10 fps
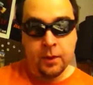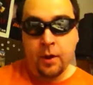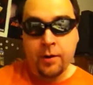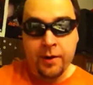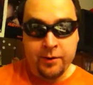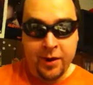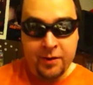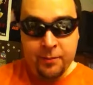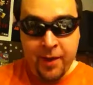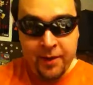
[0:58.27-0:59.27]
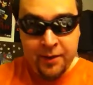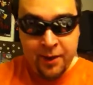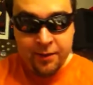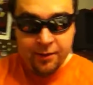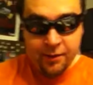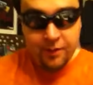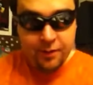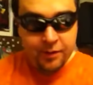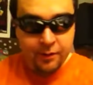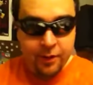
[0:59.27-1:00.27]
All right, you got you back yet?
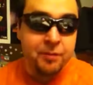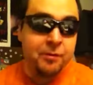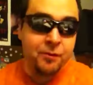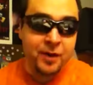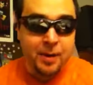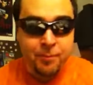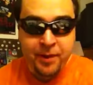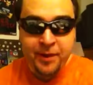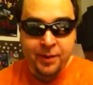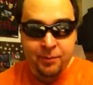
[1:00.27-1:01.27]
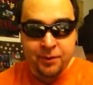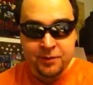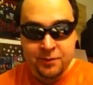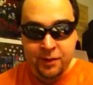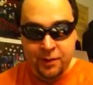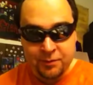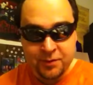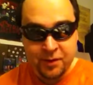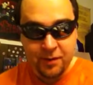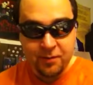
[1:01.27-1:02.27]
even if you're not back yet, I'm going to start. I'm
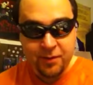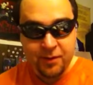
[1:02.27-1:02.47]
sorry.